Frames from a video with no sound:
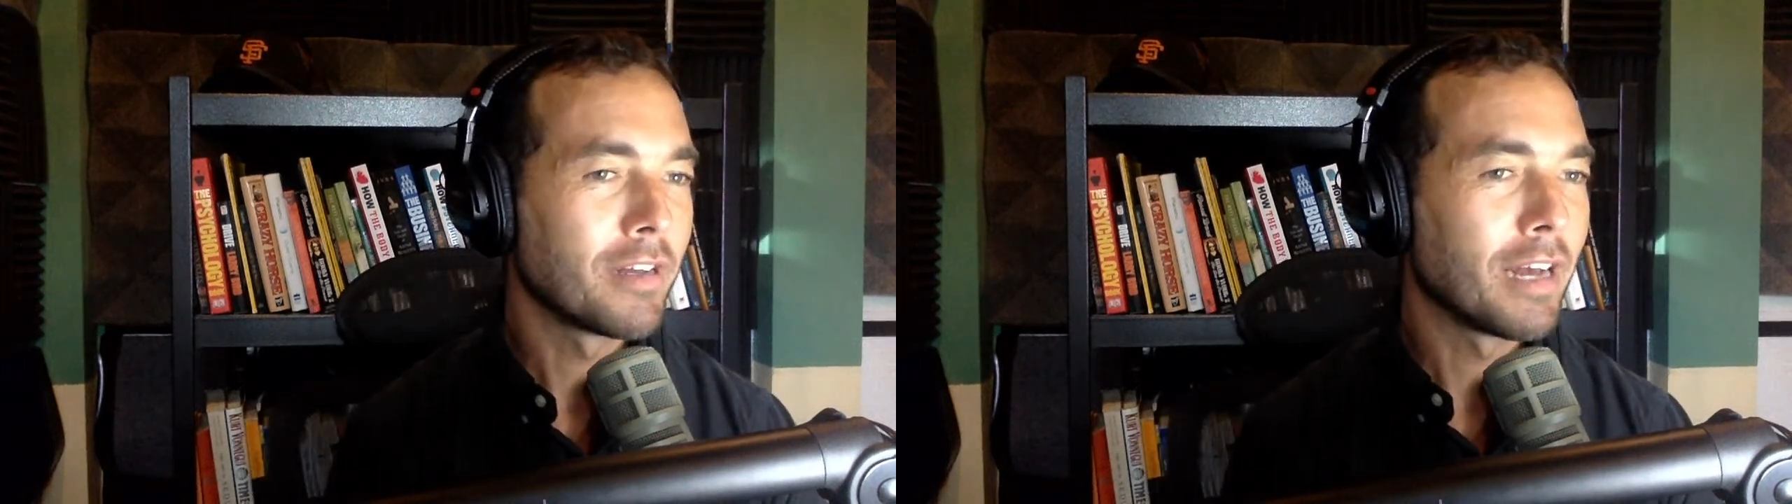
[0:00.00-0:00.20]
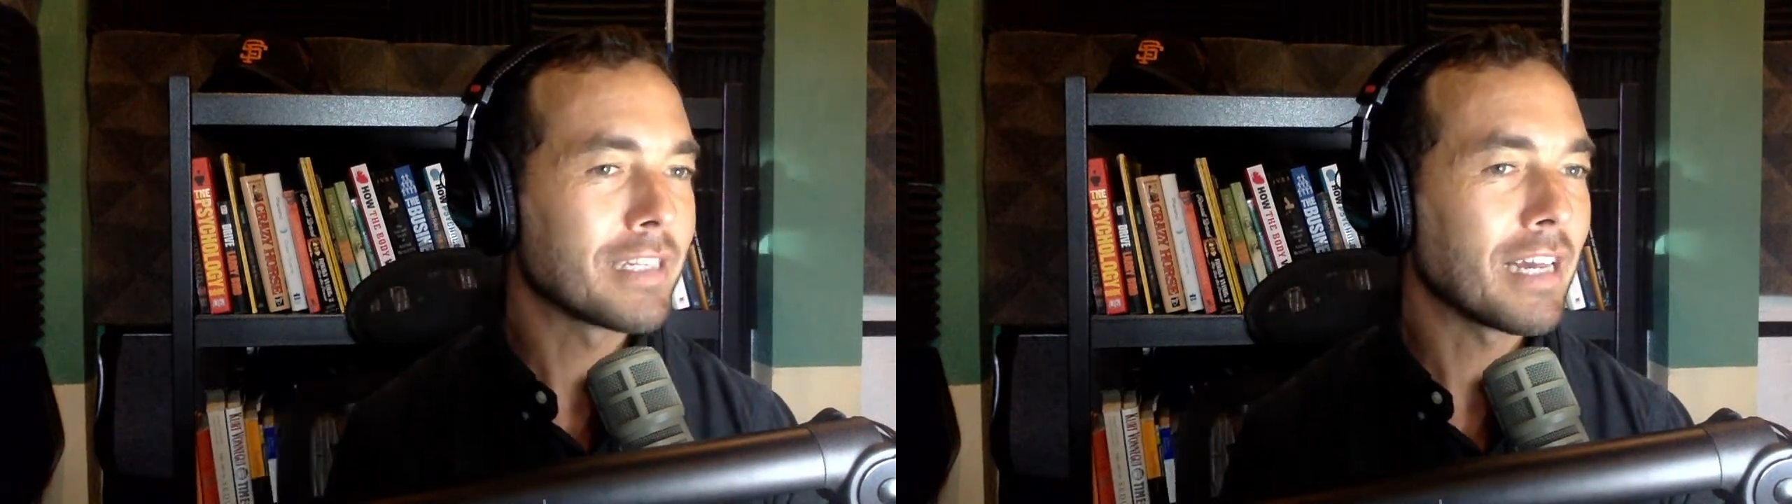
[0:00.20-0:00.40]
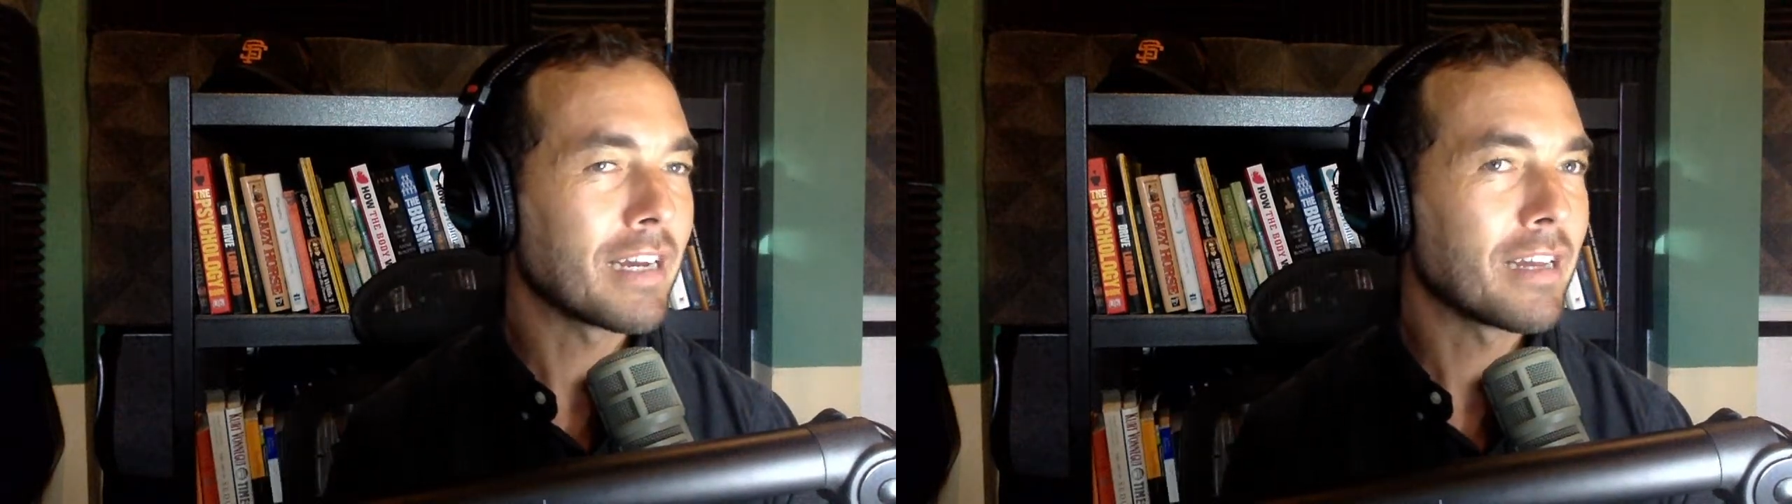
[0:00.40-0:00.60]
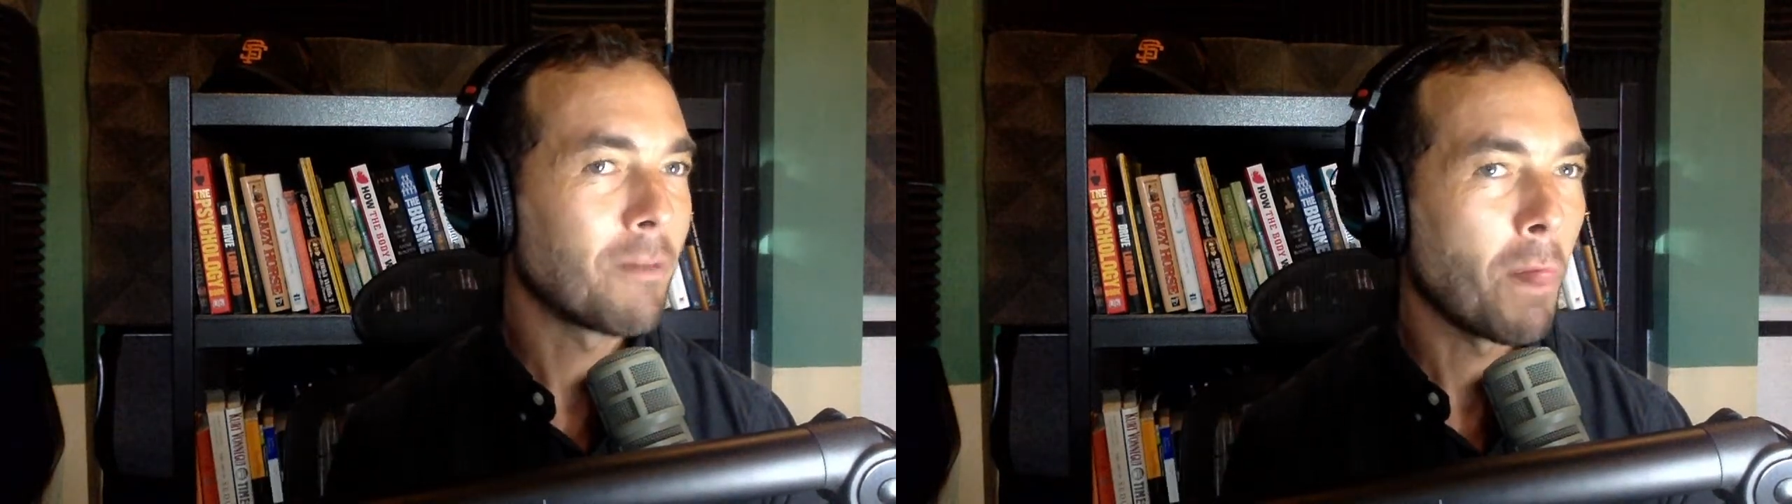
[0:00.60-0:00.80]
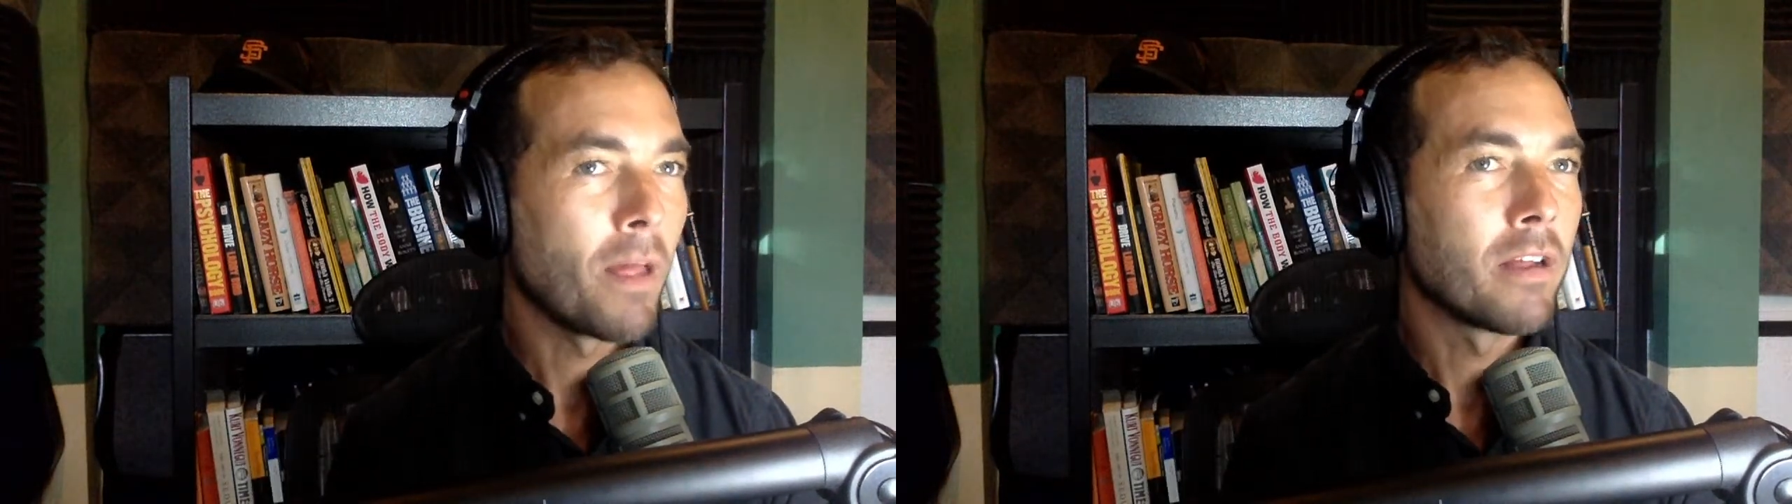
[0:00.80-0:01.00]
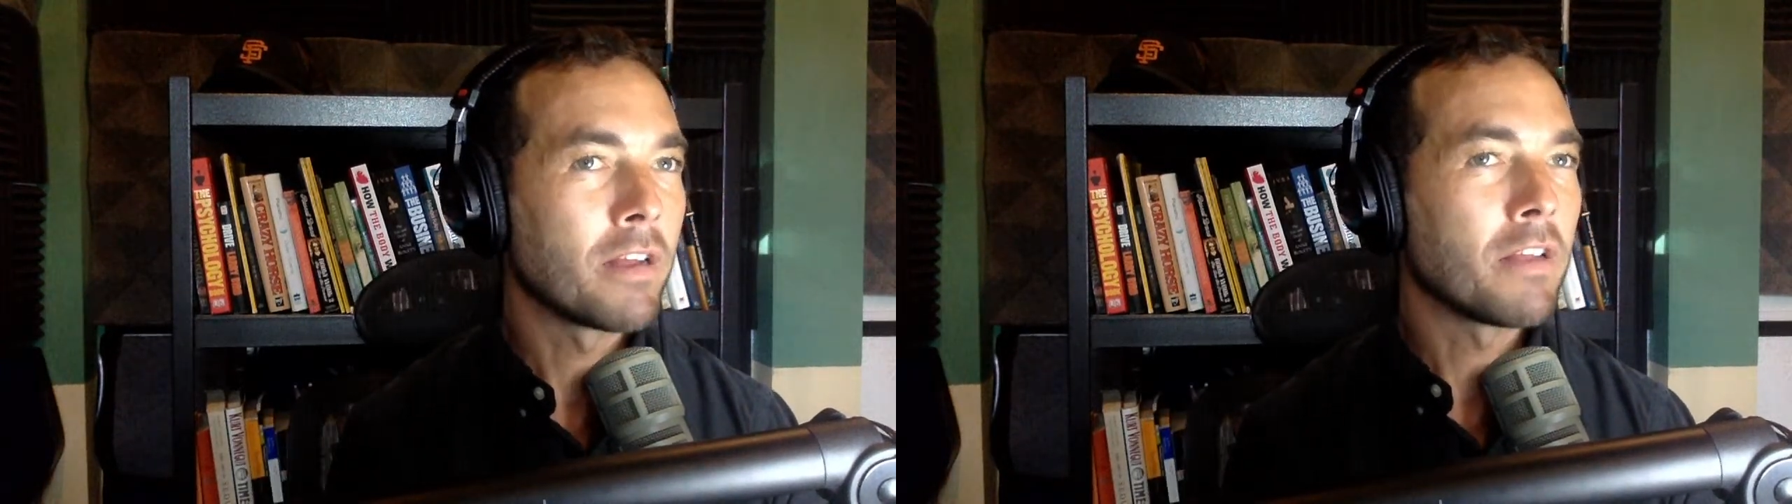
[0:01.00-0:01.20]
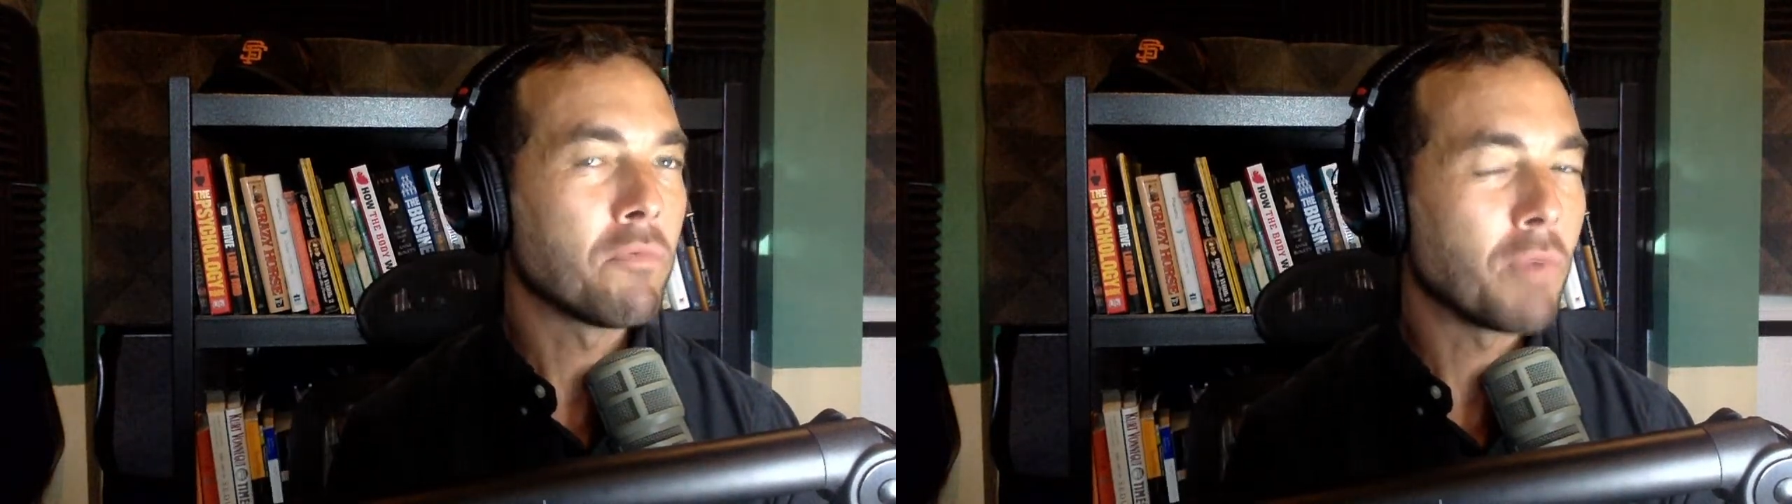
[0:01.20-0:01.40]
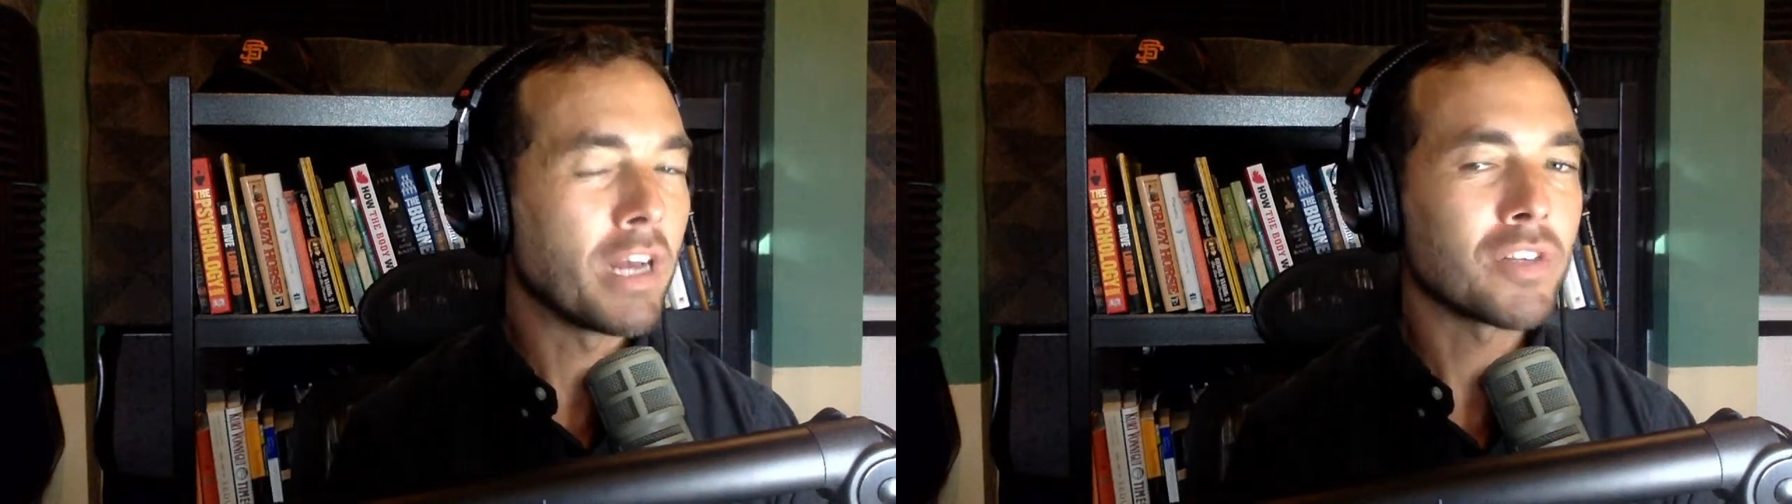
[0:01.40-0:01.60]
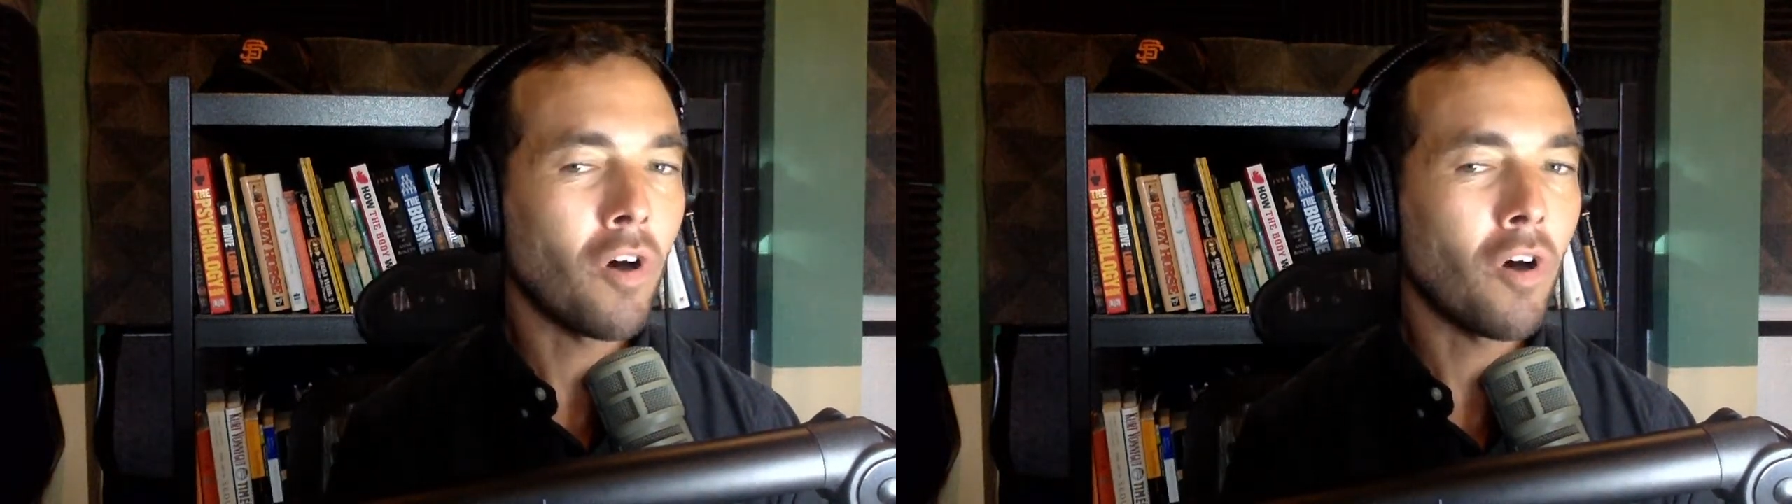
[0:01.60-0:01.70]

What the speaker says: Yeah. It's like, it's